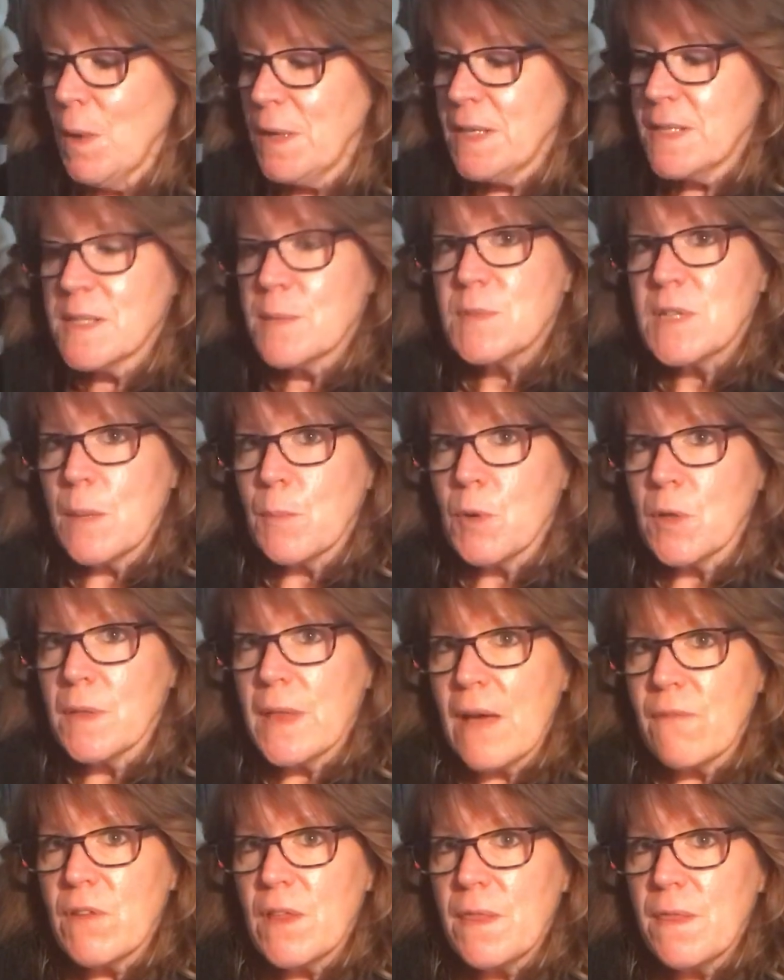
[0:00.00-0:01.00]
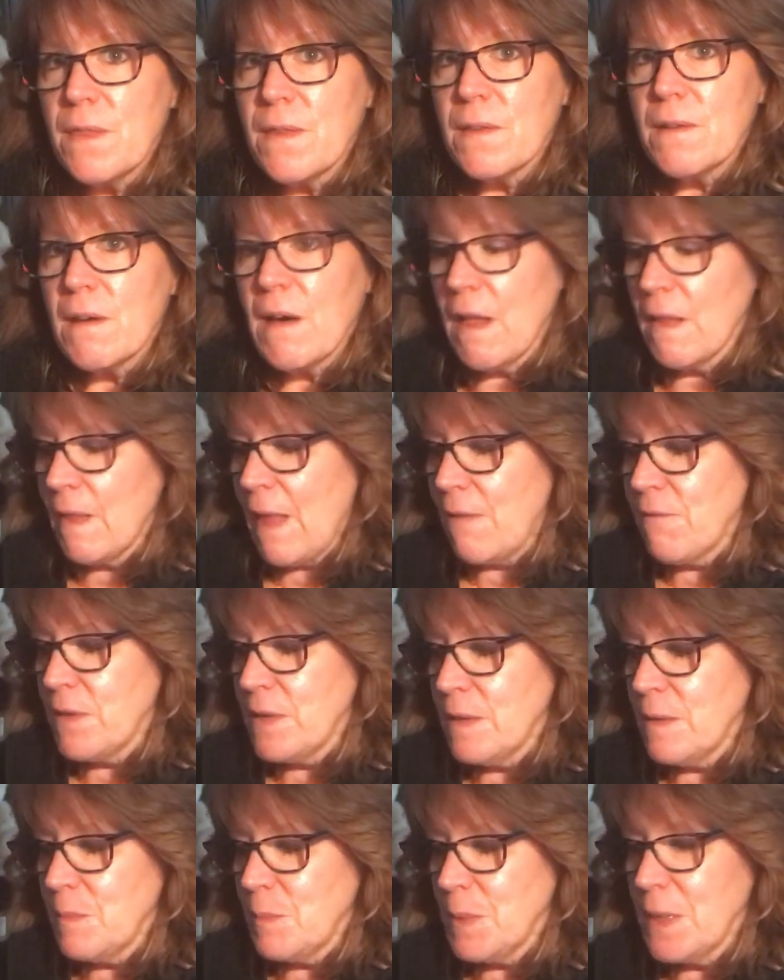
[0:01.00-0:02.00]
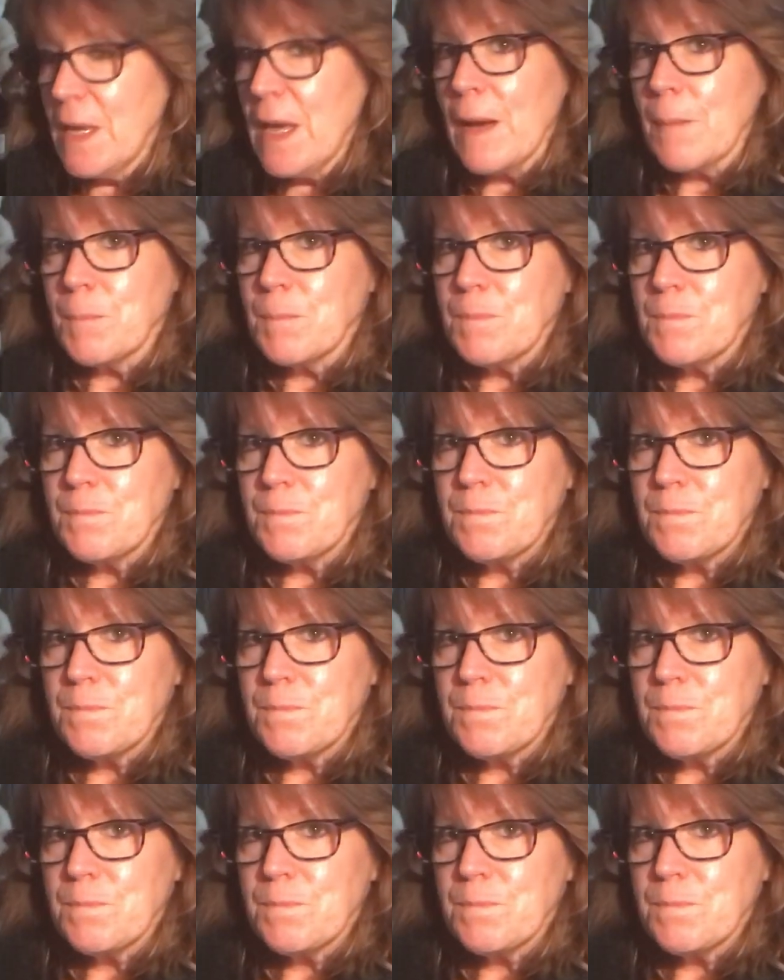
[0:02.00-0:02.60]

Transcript: Monday, September 11th, 11 p.m.